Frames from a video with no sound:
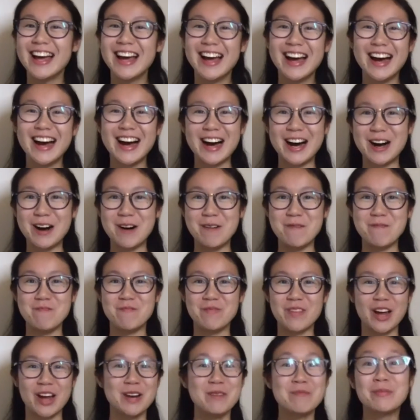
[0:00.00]

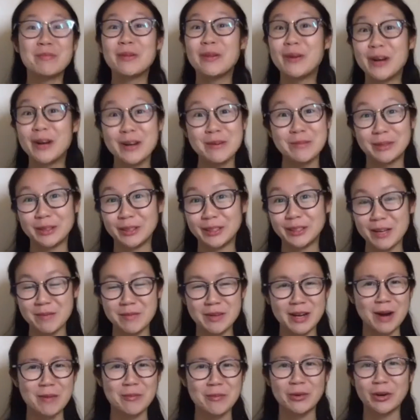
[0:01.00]
unemployable. I
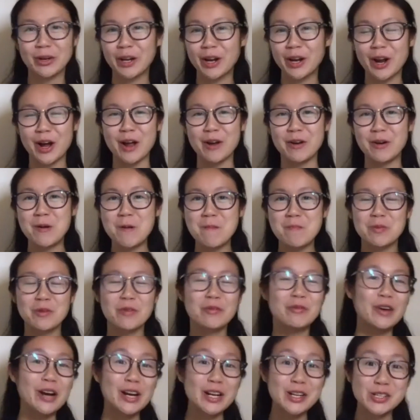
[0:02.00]
mean, I'm working on
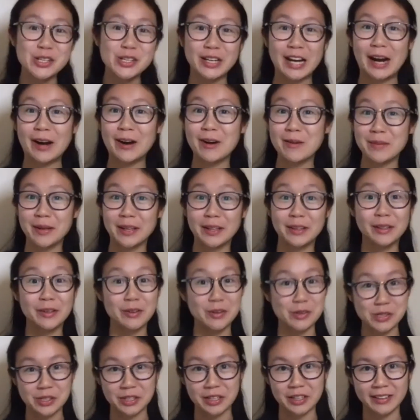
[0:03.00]
French and Arabic
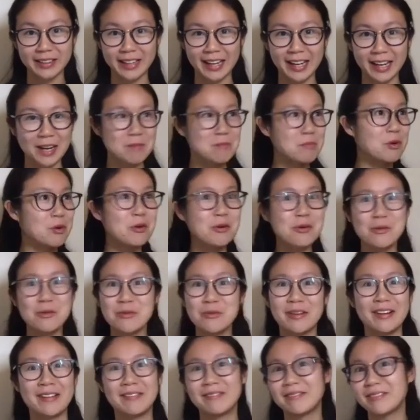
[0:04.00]
literature. Like, who
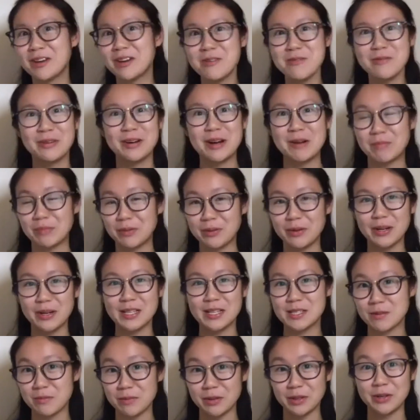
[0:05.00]
would employ
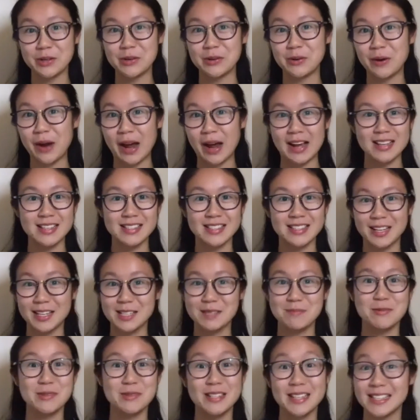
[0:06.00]
someone who has an
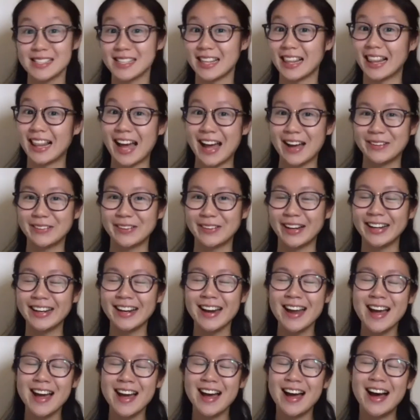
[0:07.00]
expertise in that, right?
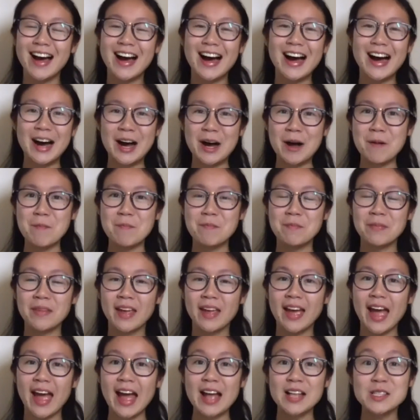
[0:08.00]

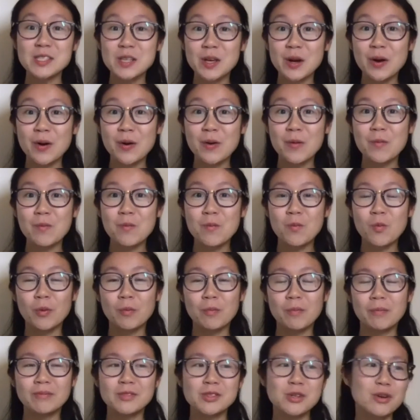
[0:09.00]
And
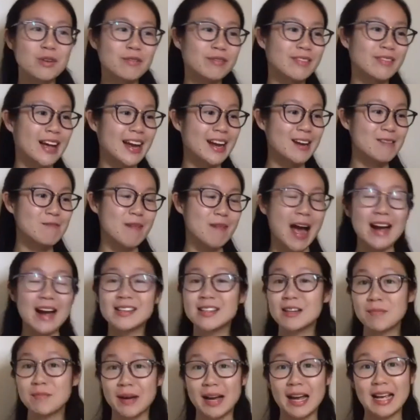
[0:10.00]
so sort of like
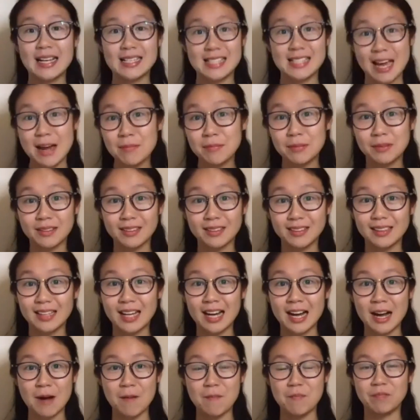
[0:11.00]
acting by example,
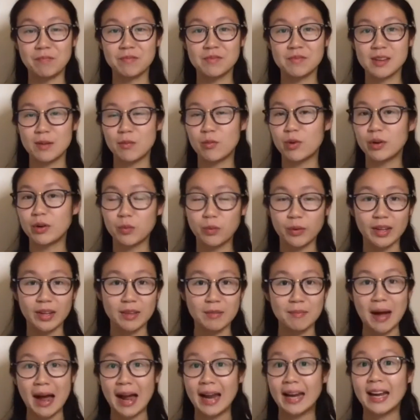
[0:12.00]
someone with
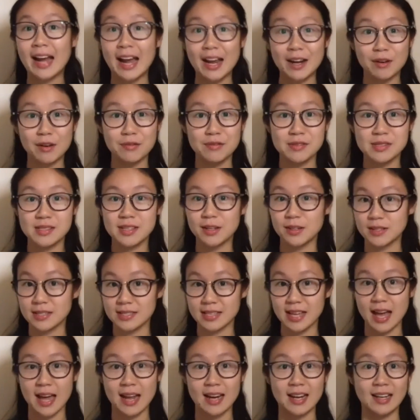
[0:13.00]
my kind of skill
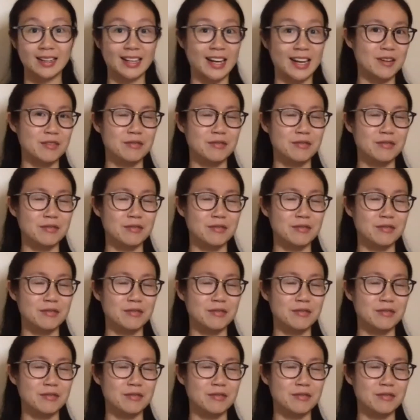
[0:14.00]
set and kind of